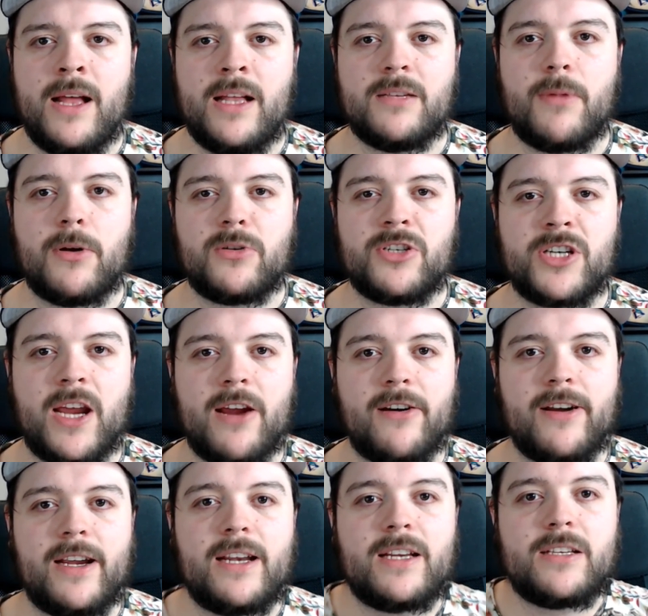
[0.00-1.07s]
It's about
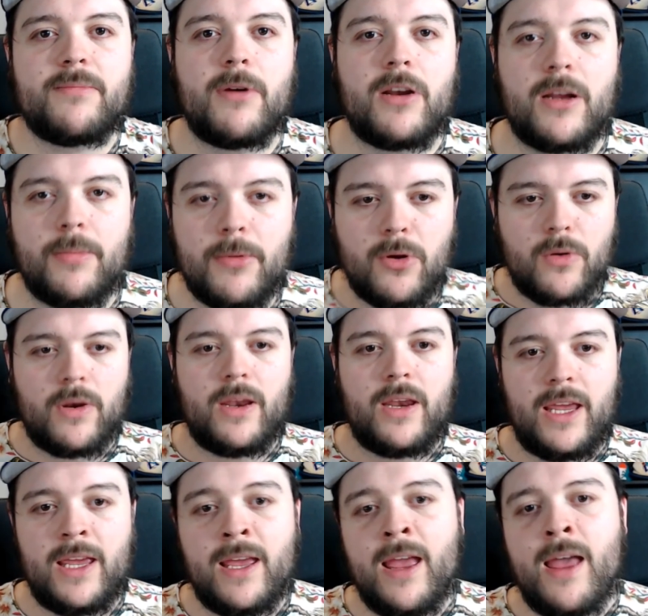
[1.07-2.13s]
sharing, it's about a
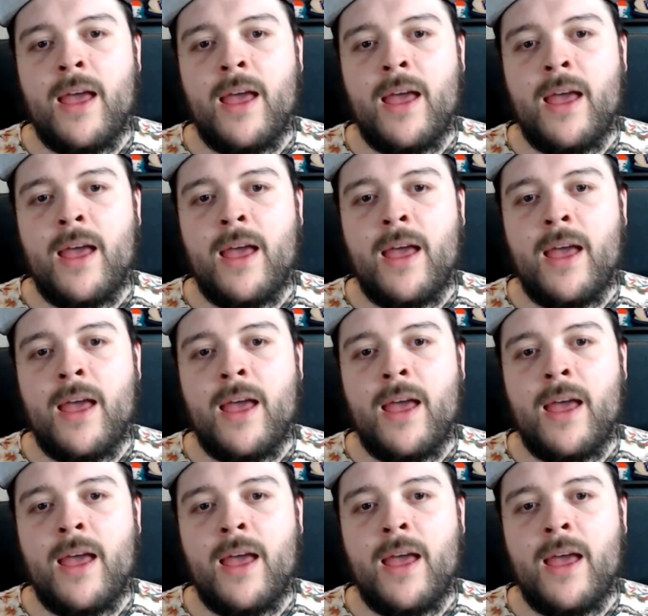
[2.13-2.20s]
community.